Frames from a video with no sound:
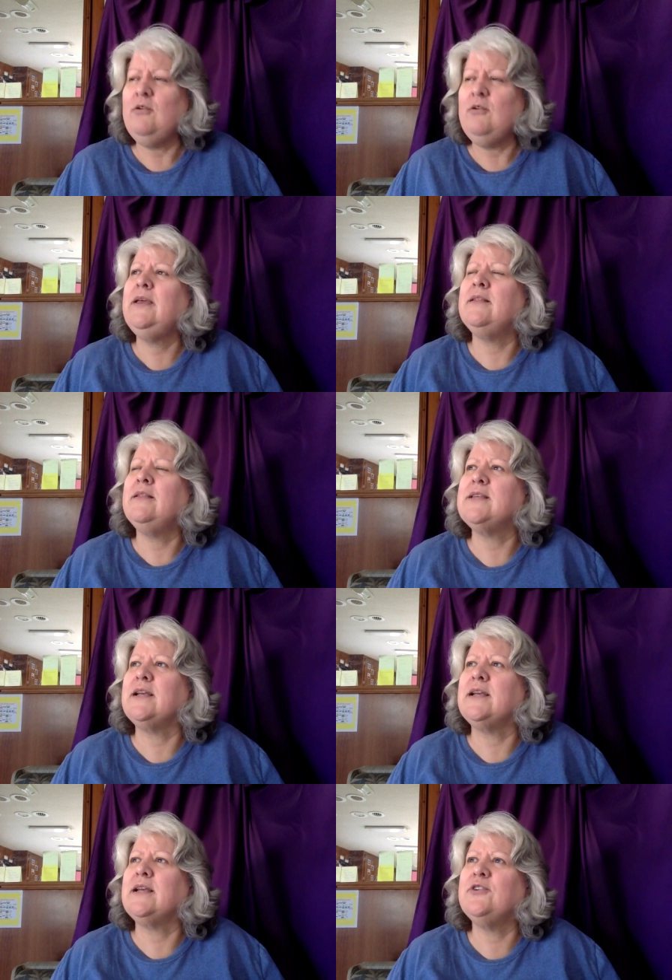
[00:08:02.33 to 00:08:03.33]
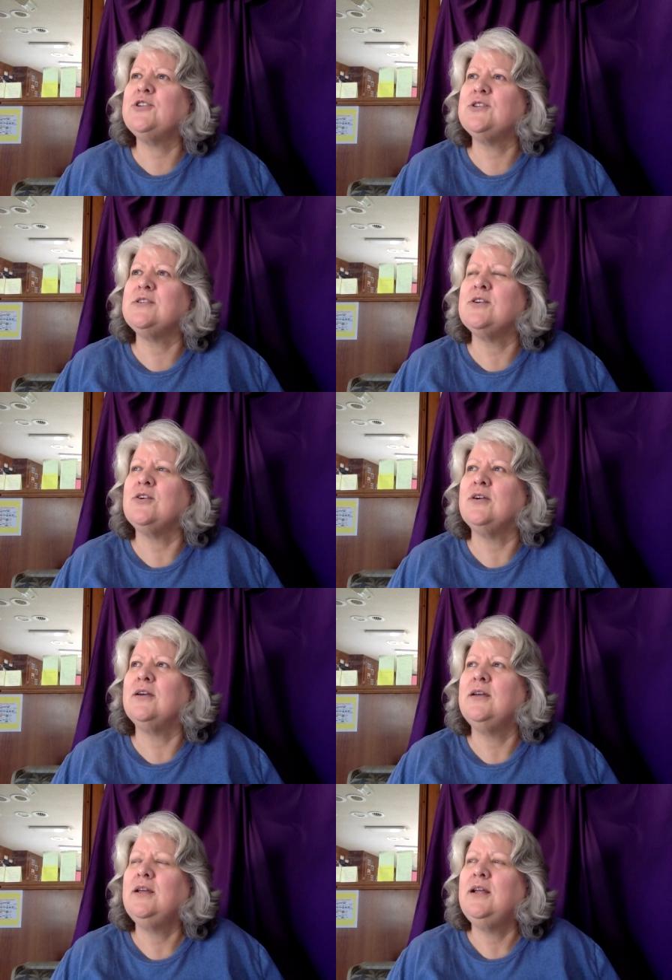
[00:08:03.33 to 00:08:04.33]
yeah, there was that Cliff Richard song.
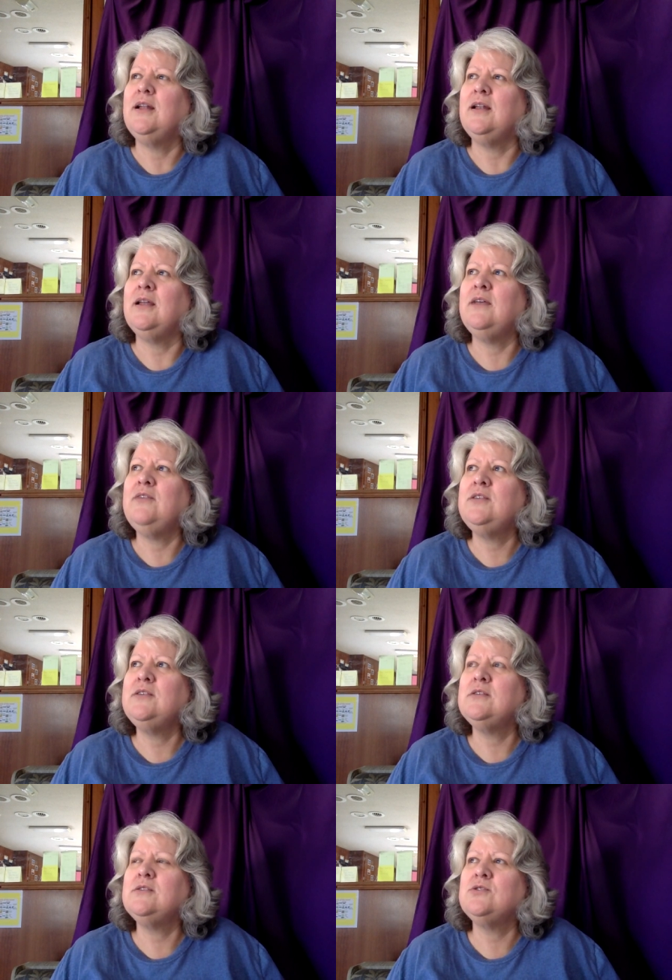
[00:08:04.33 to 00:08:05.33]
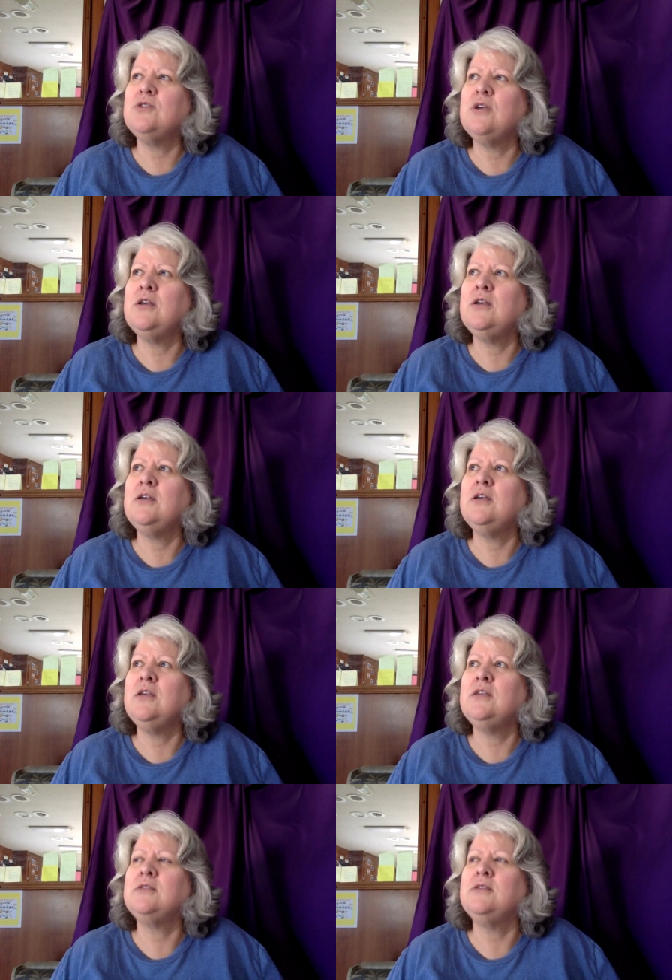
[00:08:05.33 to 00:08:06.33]
Love is the
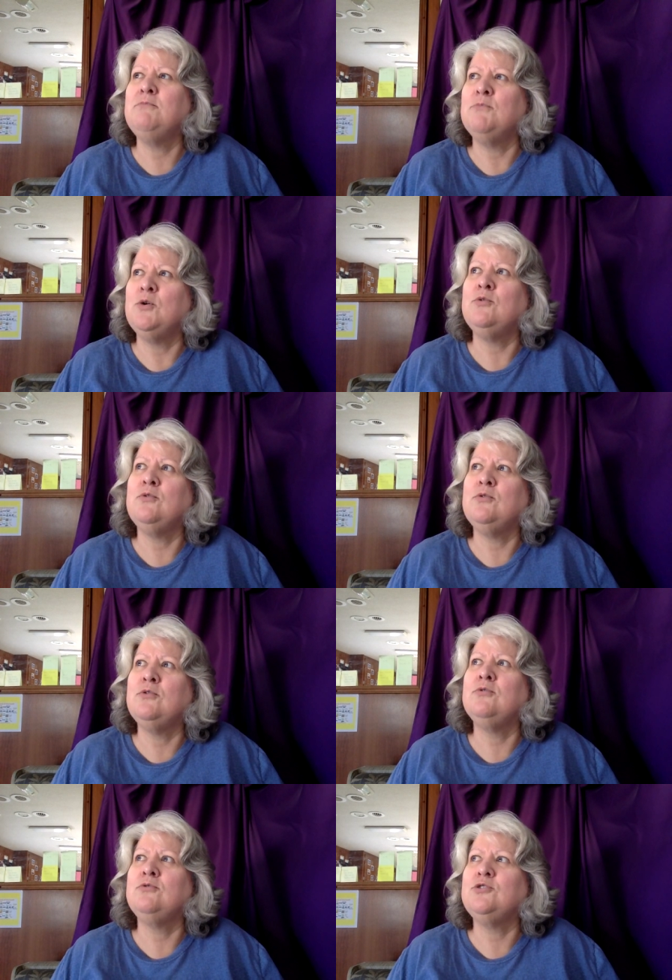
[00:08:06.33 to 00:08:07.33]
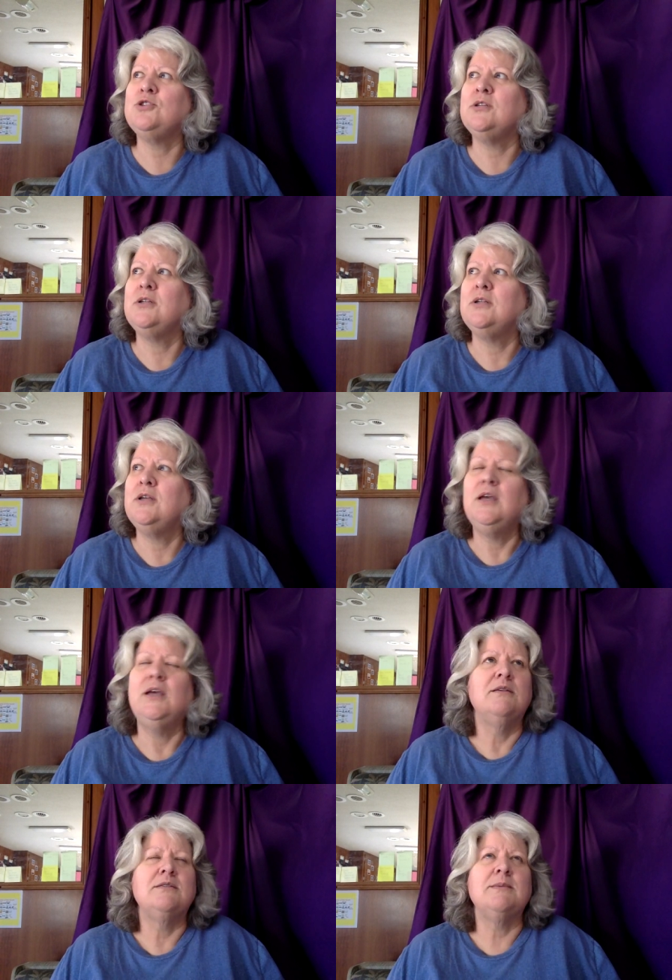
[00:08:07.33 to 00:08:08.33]
strongest emotion.
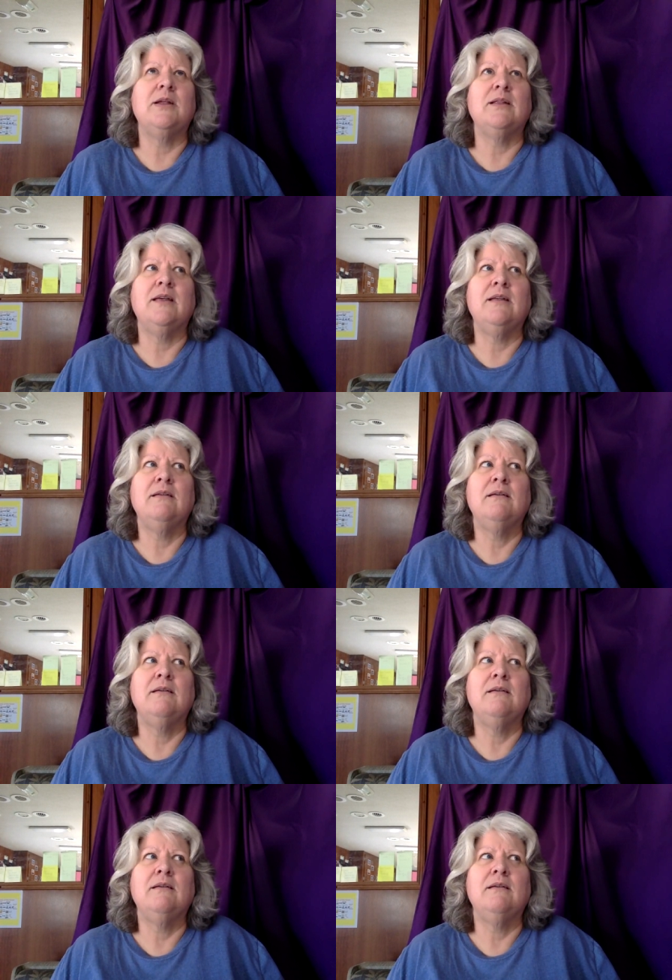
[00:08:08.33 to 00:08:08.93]
Something like that.